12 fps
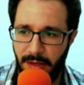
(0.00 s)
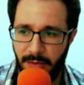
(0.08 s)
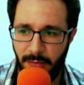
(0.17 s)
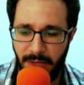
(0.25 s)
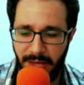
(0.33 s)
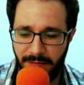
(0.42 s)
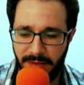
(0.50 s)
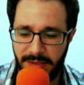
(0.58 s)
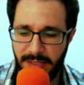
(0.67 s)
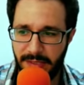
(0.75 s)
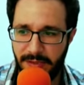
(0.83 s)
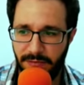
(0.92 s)
We have the
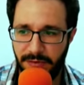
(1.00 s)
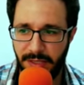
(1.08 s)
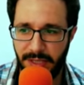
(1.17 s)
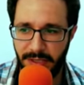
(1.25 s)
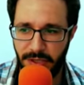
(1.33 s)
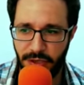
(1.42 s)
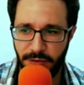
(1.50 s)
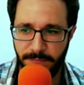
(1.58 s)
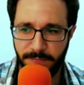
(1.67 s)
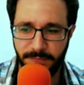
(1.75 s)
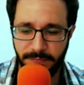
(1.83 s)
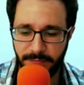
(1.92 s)
sense of touch,
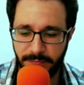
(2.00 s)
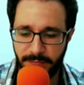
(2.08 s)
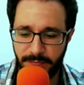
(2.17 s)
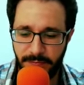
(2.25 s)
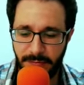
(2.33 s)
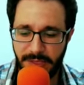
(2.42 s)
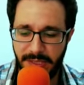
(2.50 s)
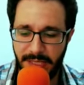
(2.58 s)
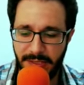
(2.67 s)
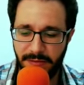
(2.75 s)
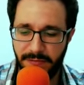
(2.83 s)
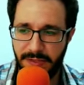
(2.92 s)

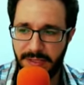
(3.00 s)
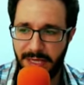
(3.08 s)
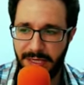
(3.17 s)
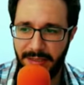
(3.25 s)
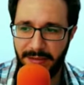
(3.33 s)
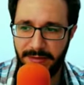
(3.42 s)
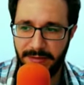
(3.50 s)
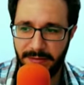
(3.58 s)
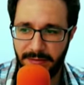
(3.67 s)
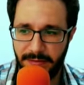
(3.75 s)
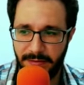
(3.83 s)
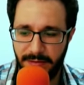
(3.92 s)
sense of sight,
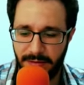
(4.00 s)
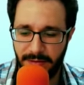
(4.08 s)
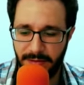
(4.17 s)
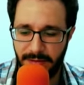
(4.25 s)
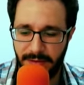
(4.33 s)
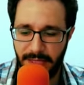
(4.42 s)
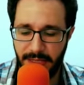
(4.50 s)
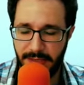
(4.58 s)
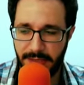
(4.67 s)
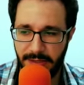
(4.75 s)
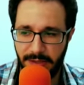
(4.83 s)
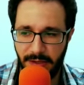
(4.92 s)

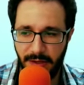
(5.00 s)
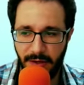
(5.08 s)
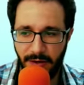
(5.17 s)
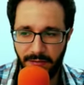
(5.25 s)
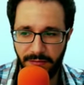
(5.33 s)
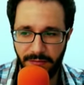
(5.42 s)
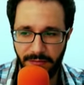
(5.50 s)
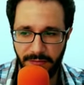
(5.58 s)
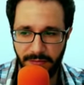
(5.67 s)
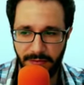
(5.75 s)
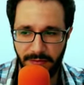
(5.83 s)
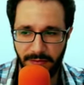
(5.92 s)
sense of
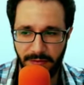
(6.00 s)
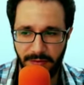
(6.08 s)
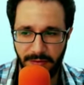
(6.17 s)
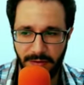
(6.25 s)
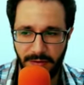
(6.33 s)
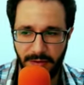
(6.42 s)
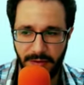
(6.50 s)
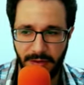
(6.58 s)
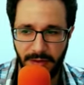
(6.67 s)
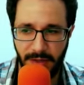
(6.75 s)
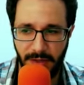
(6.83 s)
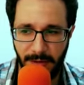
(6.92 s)

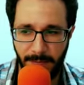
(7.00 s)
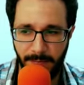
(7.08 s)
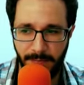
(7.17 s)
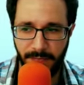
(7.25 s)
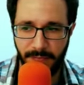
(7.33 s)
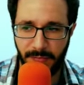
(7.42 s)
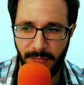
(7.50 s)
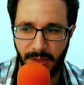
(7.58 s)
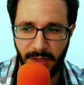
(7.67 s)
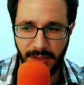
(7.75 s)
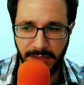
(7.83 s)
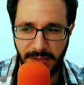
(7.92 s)
um,
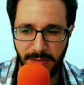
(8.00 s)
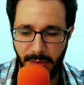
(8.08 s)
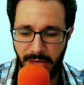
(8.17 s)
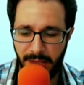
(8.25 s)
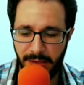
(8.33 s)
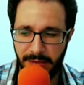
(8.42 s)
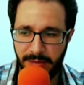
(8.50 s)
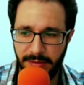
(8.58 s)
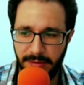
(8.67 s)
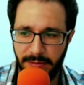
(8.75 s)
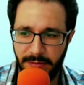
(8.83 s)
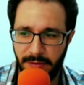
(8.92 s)
uh, smell.
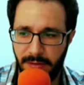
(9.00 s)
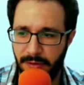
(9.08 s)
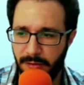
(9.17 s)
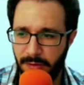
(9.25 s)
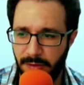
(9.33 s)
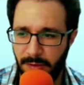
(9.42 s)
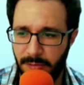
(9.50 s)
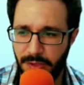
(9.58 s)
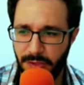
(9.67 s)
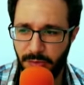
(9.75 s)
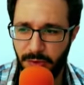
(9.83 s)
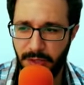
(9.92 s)
Let me
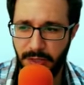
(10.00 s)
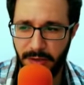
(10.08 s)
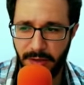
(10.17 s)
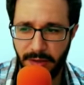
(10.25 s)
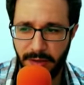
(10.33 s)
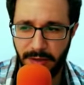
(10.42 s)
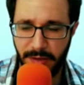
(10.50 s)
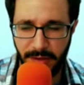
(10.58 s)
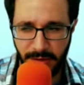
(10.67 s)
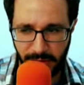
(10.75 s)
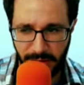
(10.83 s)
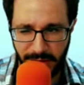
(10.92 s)
just put it in the
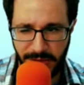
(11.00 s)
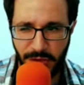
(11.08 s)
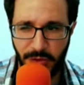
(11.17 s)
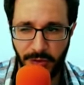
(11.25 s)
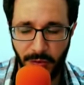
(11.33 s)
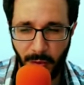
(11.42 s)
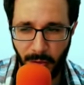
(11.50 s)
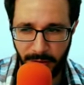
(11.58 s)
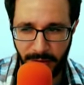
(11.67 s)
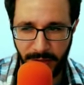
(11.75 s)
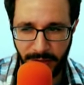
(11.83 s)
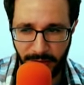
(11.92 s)
in, in a certain
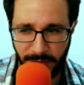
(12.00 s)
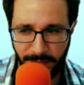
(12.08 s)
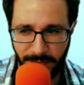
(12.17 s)
order here.